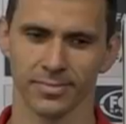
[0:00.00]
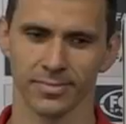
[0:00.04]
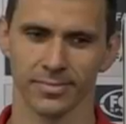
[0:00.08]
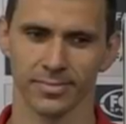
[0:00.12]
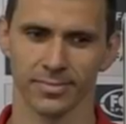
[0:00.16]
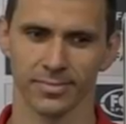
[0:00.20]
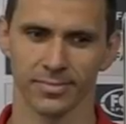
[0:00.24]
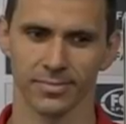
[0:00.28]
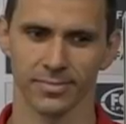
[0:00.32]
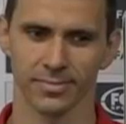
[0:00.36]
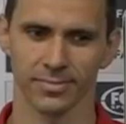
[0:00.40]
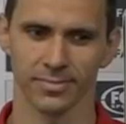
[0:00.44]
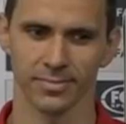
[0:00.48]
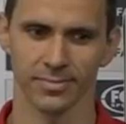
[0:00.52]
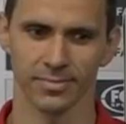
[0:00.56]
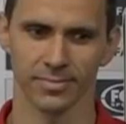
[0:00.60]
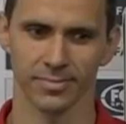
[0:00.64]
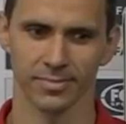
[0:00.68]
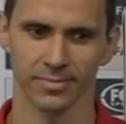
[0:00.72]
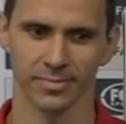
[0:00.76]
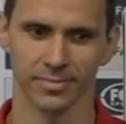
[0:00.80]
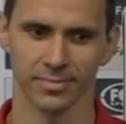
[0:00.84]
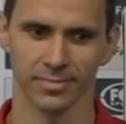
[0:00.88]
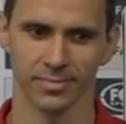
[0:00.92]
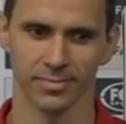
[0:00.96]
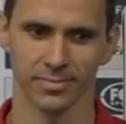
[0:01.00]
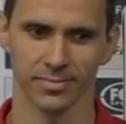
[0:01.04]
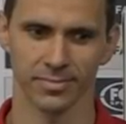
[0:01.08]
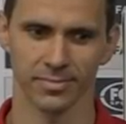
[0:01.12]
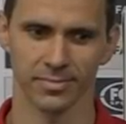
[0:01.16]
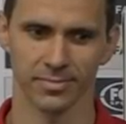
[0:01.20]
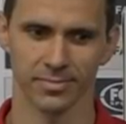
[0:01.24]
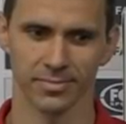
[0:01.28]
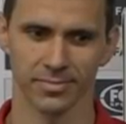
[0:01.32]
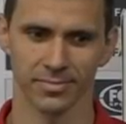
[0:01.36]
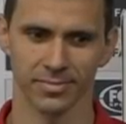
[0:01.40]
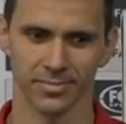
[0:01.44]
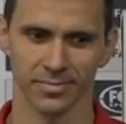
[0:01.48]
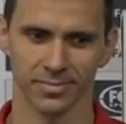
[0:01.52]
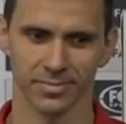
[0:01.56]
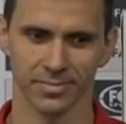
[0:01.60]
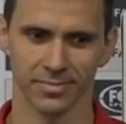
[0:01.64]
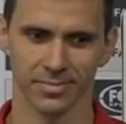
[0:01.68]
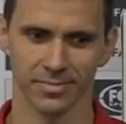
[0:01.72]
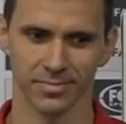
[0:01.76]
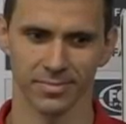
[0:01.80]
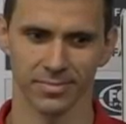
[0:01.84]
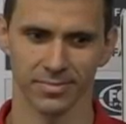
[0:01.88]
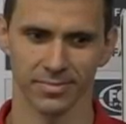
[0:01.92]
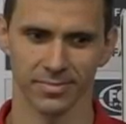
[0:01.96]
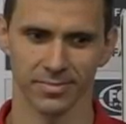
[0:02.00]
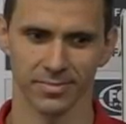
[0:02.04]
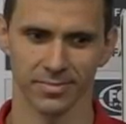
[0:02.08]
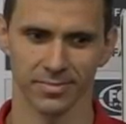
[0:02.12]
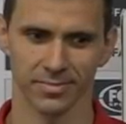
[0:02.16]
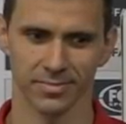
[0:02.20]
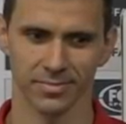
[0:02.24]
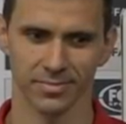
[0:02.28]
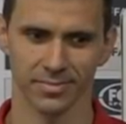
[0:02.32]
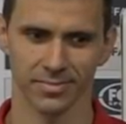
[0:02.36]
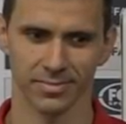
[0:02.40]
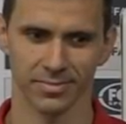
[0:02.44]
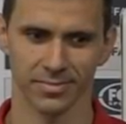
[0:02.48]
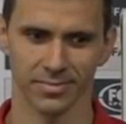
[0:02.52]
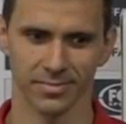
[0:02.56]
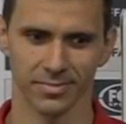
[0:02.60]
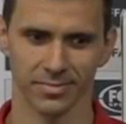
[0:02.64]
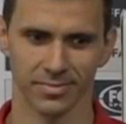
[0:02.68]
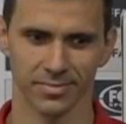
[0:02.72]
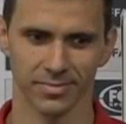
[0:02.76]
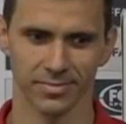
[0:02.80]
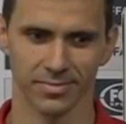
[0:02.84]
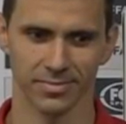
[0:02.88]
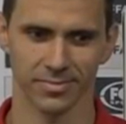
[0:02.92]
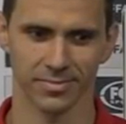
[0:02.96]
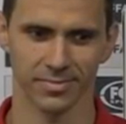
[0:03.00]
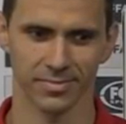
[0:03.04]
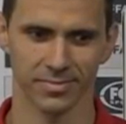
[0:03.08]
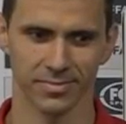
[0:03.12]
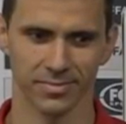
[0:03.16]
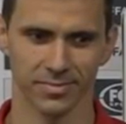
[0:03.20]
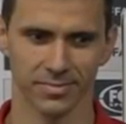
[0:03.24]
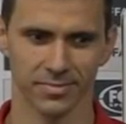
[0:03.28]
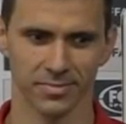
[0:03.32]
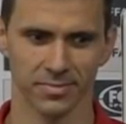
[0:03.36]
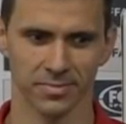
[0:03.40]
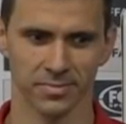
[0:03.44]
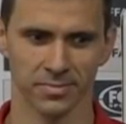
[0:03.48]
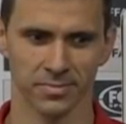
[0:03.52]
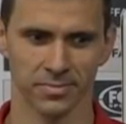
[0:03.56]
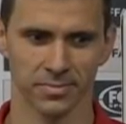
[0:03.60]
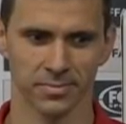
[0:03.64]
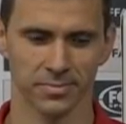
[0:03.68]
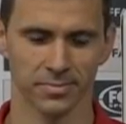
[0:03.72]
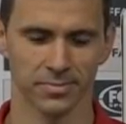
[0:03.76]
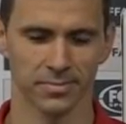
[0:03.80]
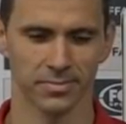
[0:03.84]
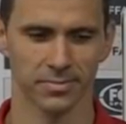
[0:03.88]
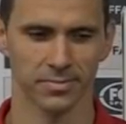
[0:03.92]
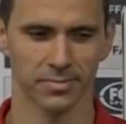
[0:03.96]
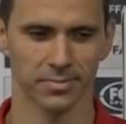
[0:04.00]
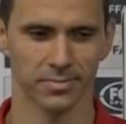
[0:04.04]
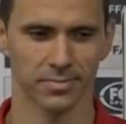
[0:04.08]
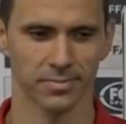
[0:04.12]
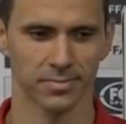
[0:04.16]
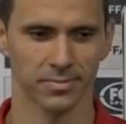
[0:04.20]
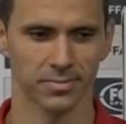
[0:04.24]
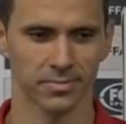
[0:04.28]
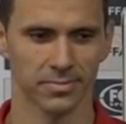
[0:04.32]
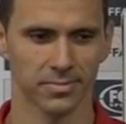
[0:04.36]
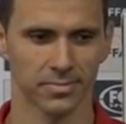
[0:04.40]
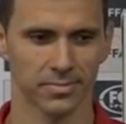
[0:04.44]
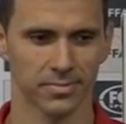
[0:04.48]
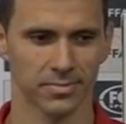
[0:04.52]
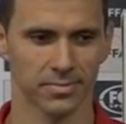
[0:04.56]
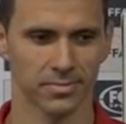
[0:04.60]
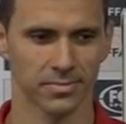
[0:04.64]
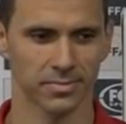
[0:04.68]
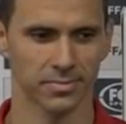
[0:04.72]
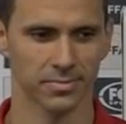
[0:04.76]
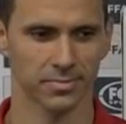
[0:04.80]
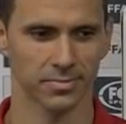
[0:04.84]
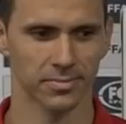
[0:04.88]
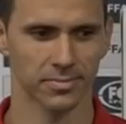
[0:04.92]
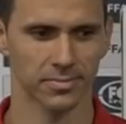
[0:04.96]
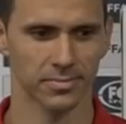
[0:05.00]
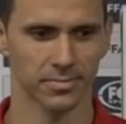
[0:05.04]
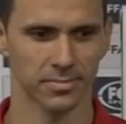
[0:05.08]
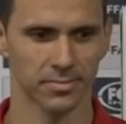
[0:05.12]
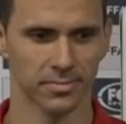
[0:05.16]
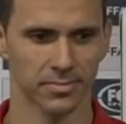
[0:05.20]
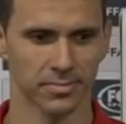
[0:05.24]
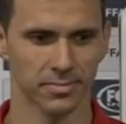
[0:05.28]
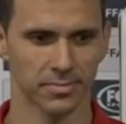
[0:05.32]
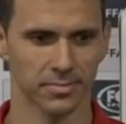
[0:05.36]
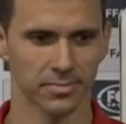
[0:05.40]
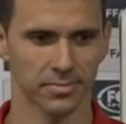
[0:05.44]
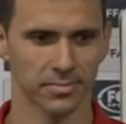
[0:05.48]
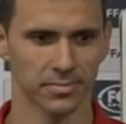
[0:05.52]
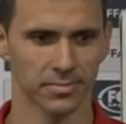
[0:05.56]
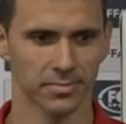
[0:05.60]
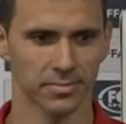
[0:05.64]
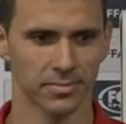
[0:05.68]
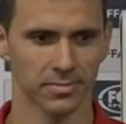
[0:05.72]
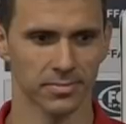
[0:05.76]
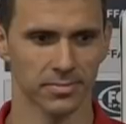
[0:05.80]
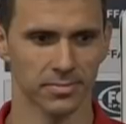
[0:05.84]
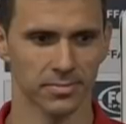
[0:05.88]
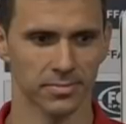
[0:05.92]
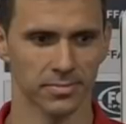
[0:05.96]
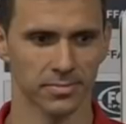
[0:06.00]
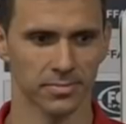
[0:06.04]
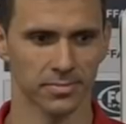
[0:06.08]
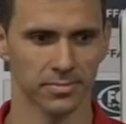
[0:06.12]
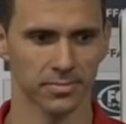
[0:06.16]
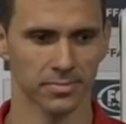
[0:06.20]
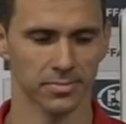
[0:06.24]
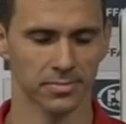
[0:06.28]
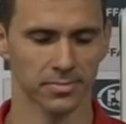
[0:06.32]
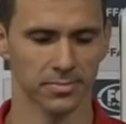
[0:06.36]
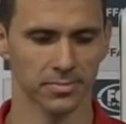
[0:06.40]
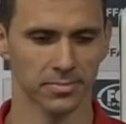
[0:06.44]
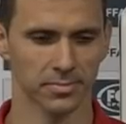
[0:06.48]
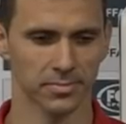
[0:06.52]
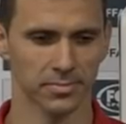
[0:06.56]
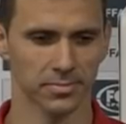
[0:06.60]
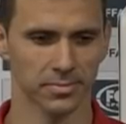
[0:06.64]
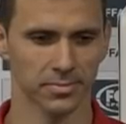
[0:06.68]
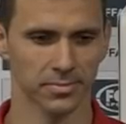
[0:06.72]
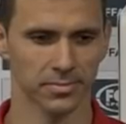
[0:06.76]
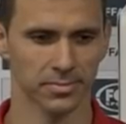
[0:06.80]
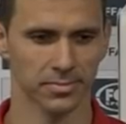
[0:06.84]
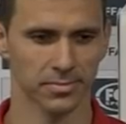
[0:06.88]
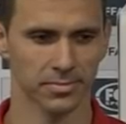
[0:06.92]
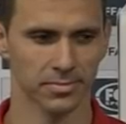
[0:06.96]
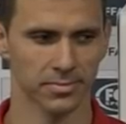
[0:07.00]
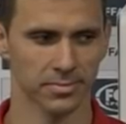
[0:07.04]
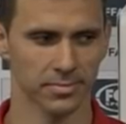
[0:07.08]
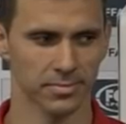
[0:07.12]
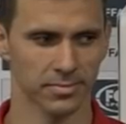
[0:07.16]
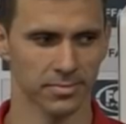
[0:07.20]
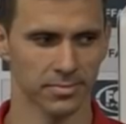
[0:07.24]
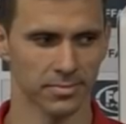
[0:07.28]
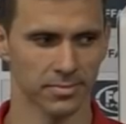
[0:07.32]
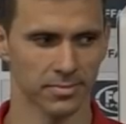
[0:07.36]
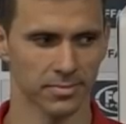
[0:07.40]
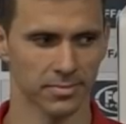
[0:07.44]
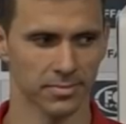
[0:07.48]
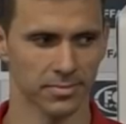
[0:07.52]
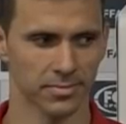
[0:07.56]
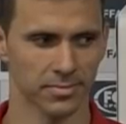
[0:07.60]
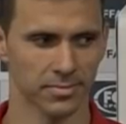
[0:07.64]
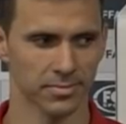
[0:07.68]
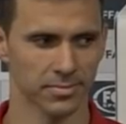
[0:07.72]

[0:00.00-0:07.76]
(silent)